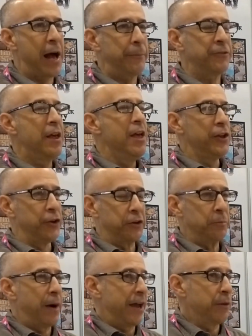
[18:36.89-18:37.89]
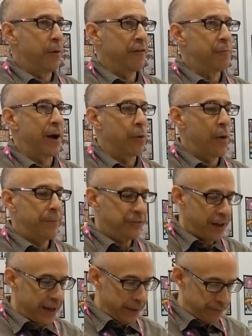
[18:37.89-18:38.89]
shops. You can buy them off my
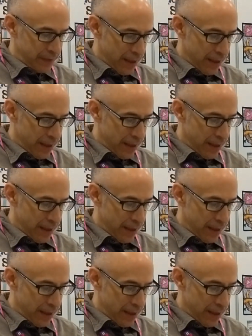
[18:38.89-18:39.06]
website.